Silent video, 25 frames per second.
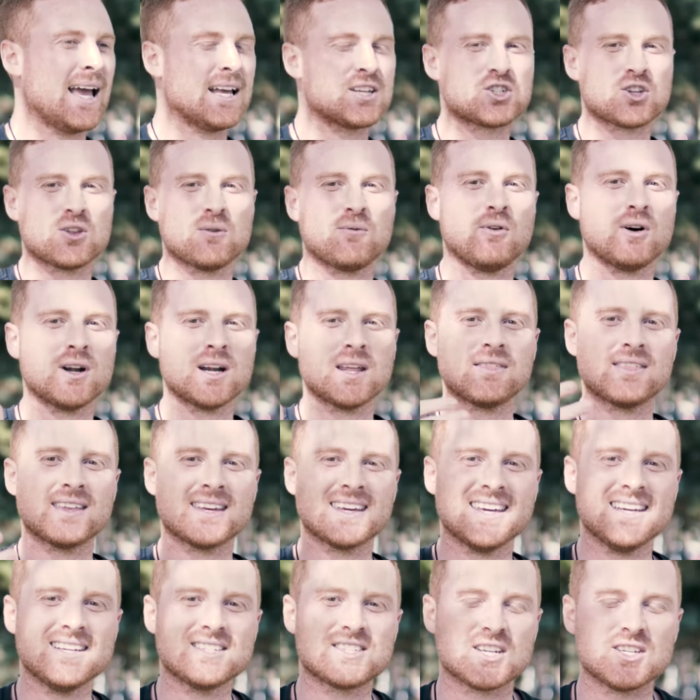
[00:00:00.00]
And so the funny
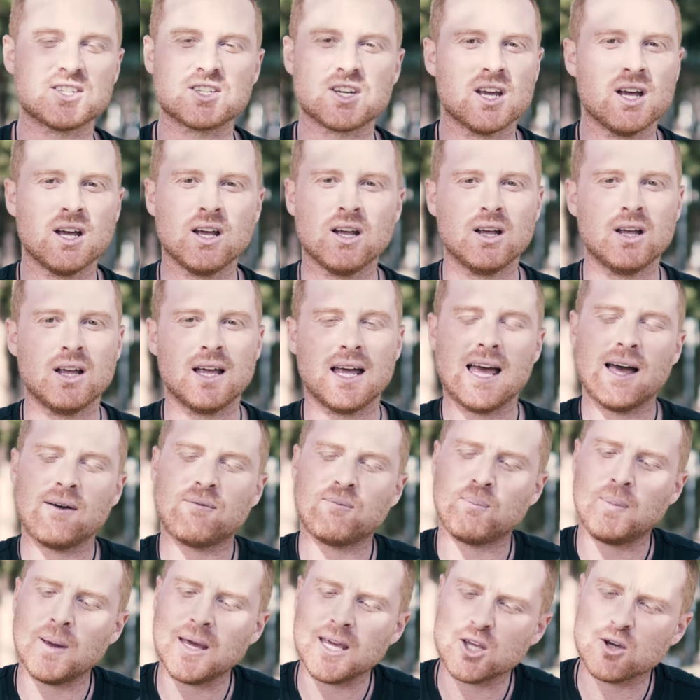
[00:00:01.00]
thing is, is I
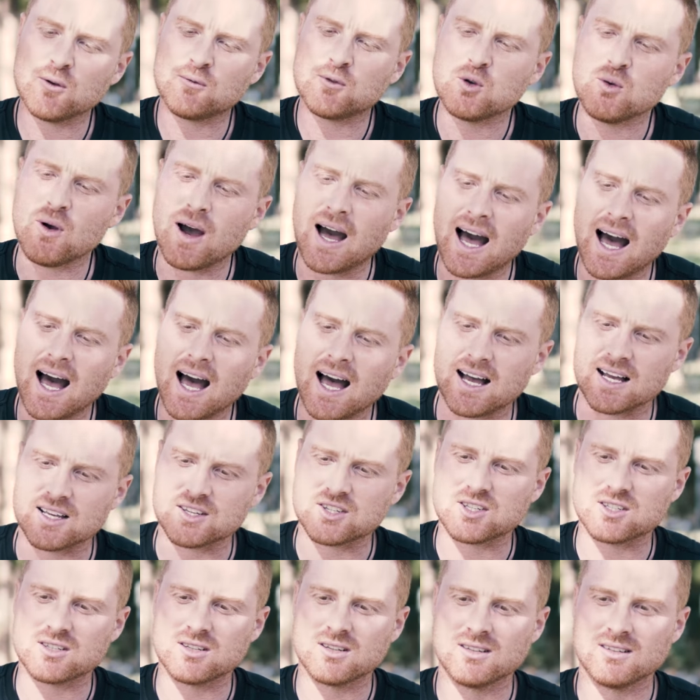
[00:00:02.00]
bet if you
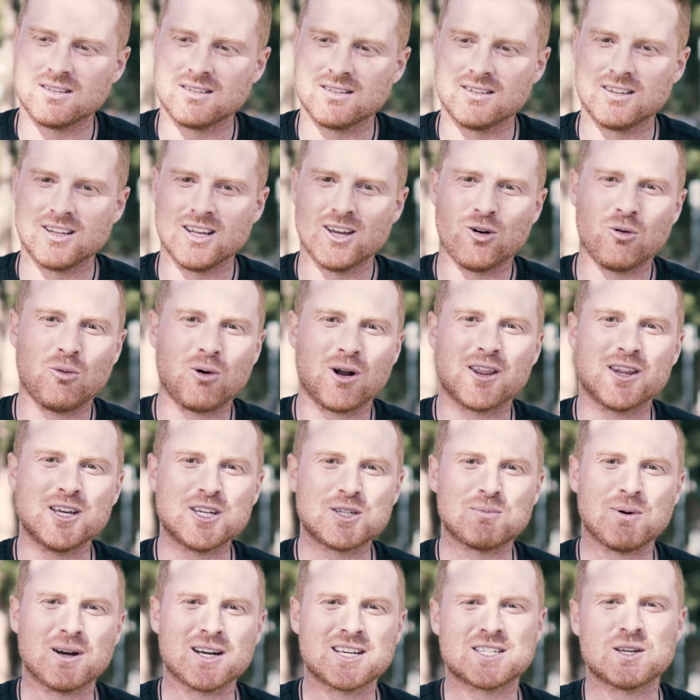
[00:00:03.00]
asked one of
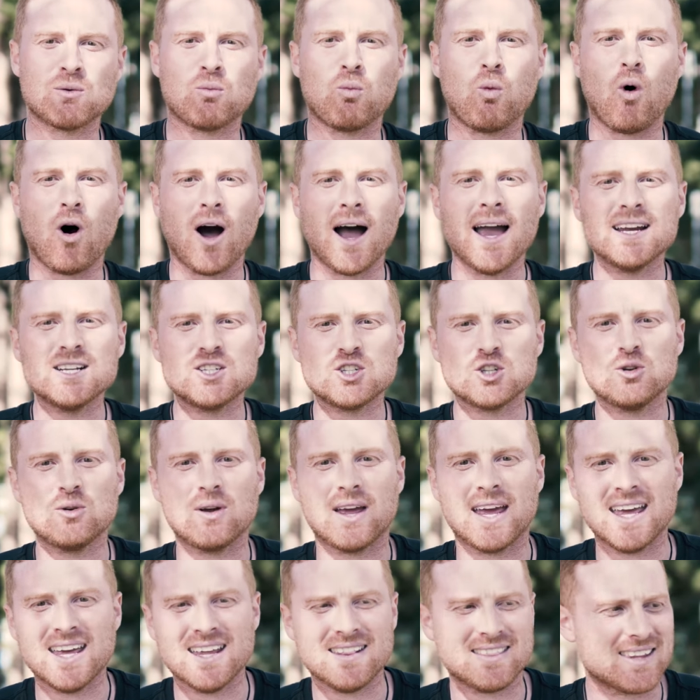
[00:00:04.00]
these monkeys said, why do you
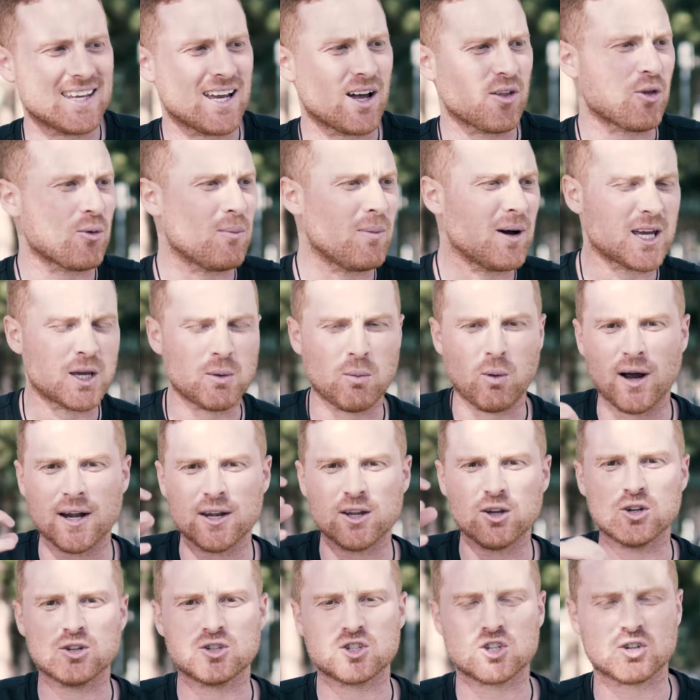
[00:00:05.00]
hit the other monkey? Why
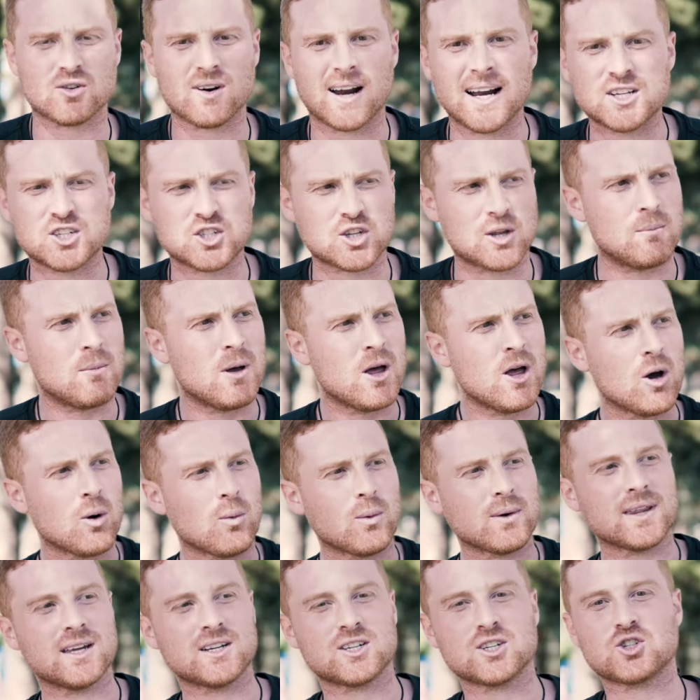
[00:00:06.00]
do you scratch them
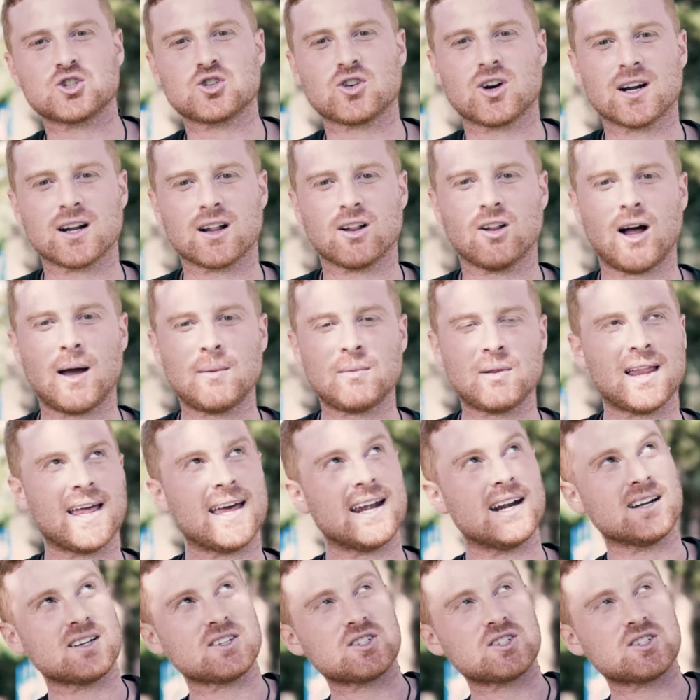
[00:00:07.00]
when they just try to climb the ladder?